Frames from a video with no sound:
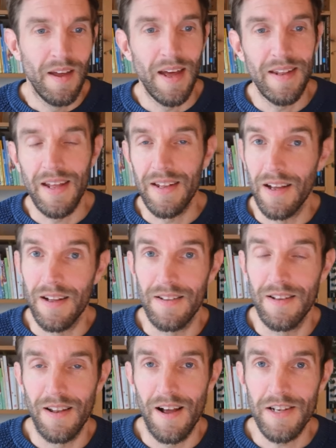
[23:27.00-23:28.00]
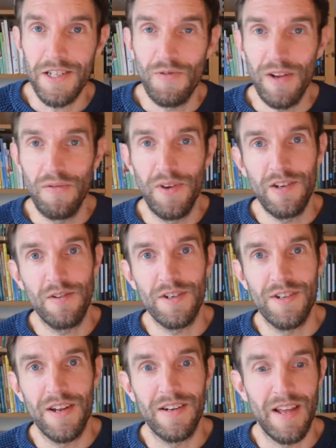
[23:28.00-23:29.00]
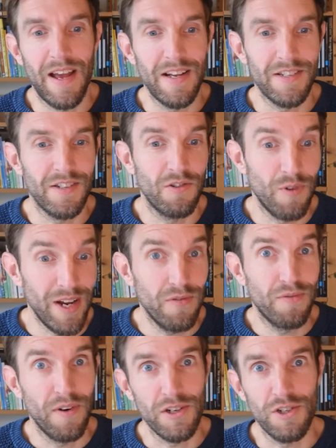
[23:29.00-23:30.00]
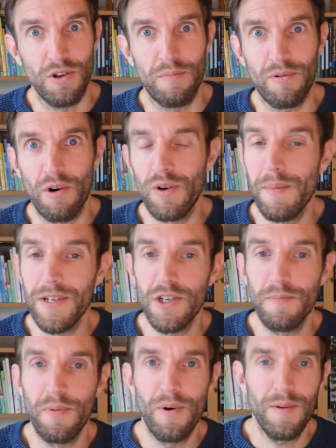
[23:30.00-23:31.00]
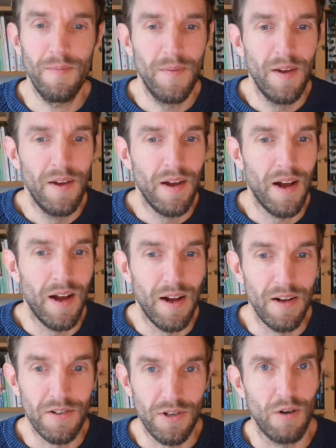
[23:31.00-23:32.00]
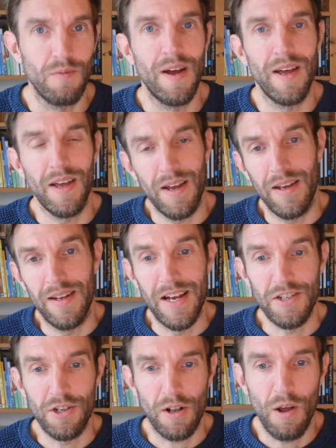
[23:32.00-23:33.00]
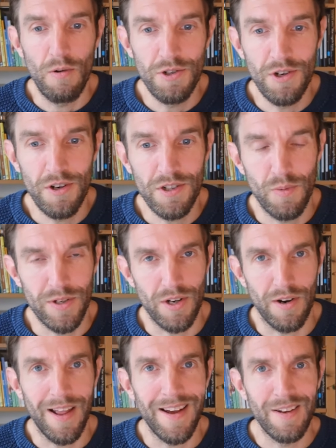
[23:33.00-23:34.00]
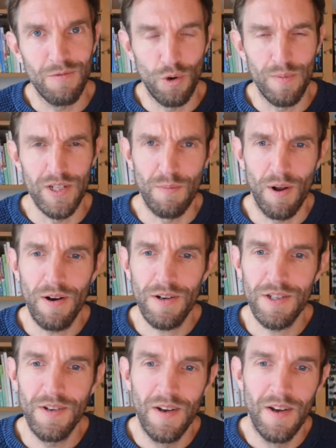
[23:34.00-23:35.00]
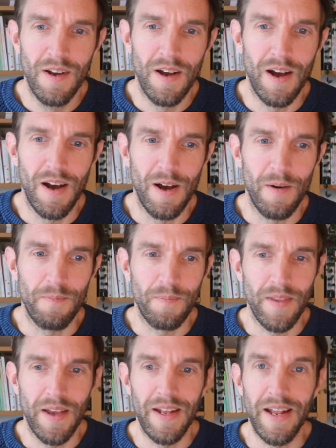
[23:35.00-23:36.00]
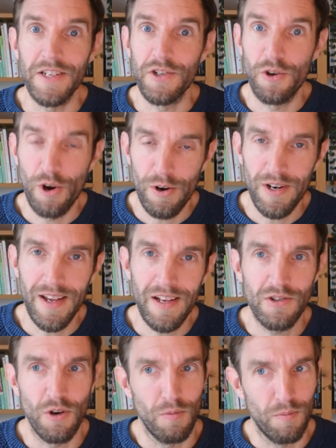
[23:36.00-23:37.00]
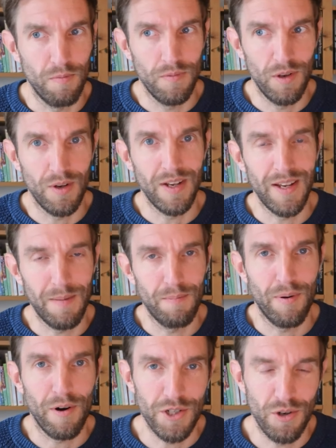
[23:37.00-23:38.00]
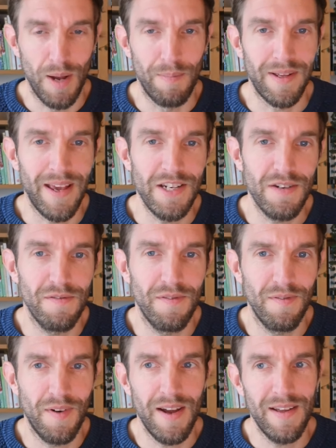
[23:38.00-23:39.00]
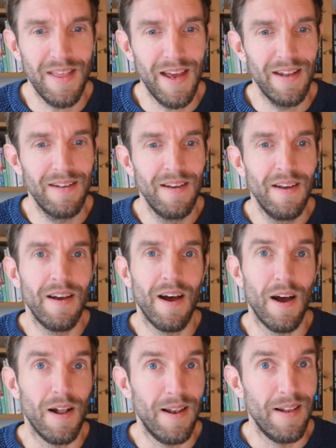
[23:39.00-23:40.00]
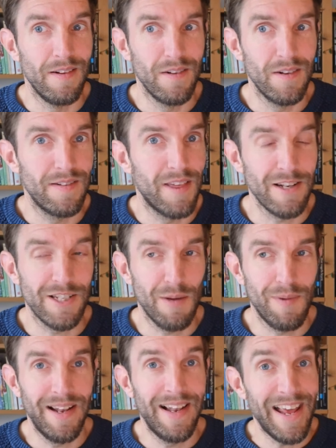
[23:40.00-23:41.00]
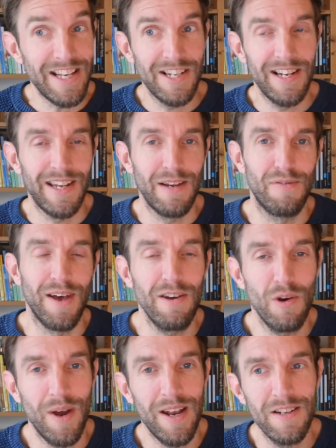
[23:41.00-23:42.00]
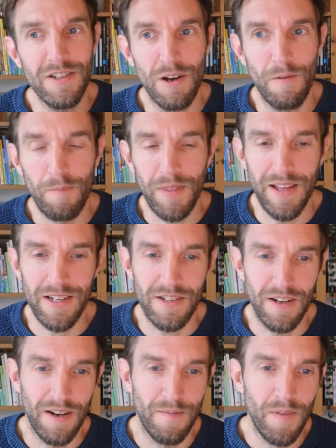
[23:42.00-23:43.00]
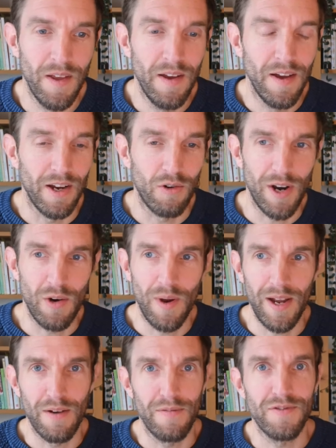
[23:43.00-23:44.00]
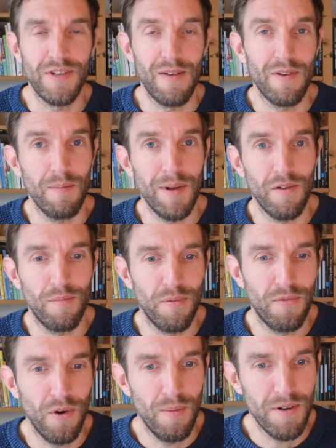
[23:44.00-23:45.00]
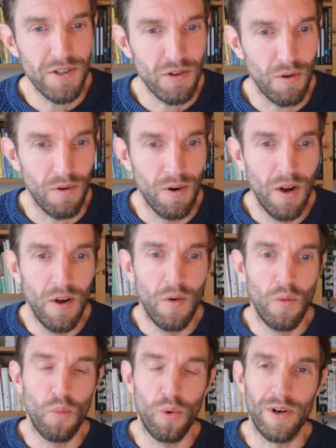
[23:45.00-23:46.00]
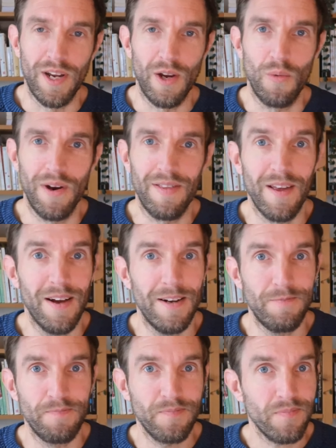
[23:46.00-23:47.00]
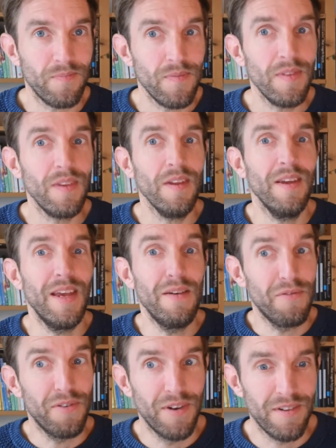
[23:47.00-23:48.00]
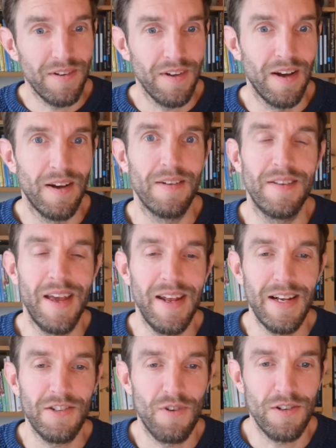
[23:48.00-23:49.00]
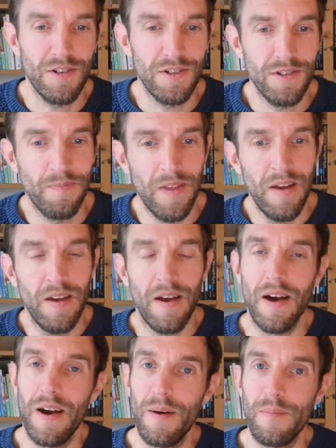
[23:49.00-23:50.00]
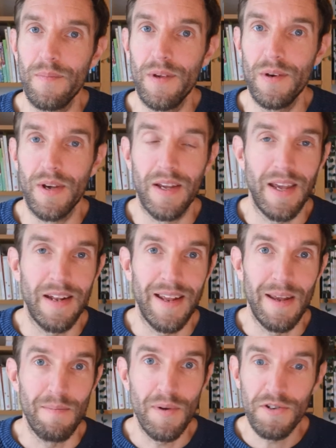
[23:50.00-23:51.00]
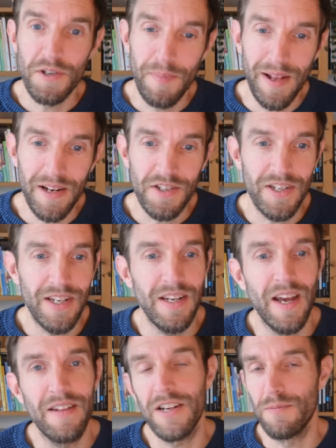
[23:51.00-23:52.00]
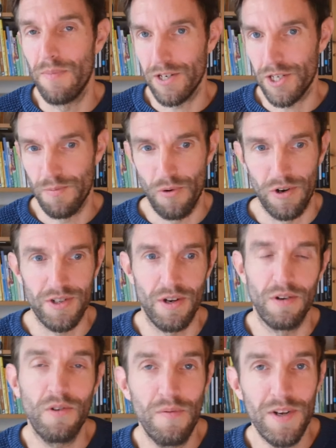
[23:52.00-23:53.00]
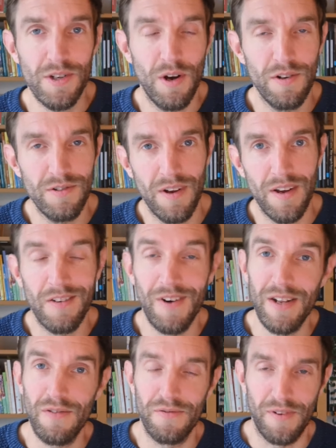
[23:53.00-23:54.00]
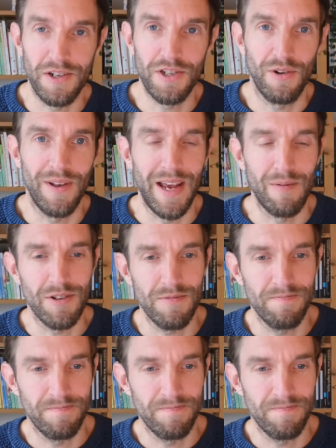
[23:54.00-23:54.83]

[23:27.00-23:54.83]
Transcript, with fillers: And then uh, the last great feature is that it has great functional programming support. Uh, so it has closures, which are like Ruby's blocks. Um, it has currying, so you can get partial application via that. Uh, things can be lazily evaluated, so that's uh, a great way of saving a bit of performance or working with um, infinite uh, data structures. Um, you can get immutability, and there's much more. So Groovy is also a great functional language.